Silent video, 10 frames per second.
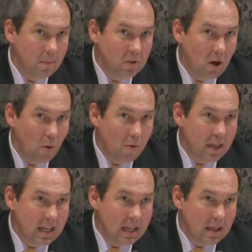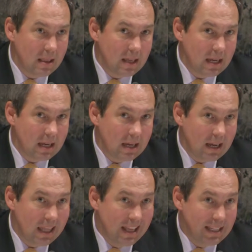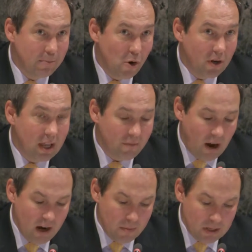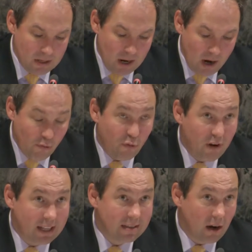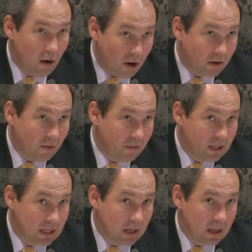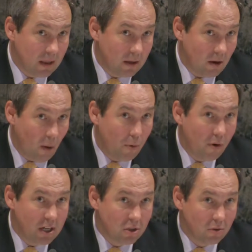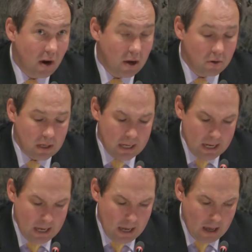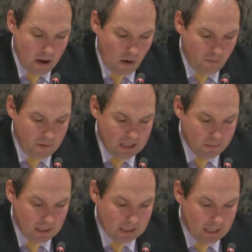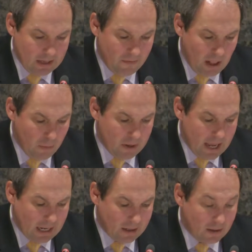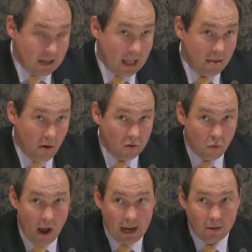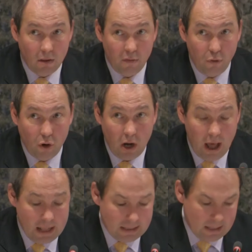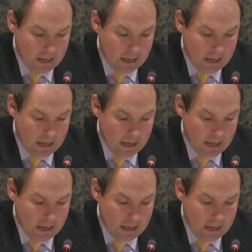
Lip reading: So the in this murky environment reflects a lot of the operation ground of peace building and development actors and those who act on the front lines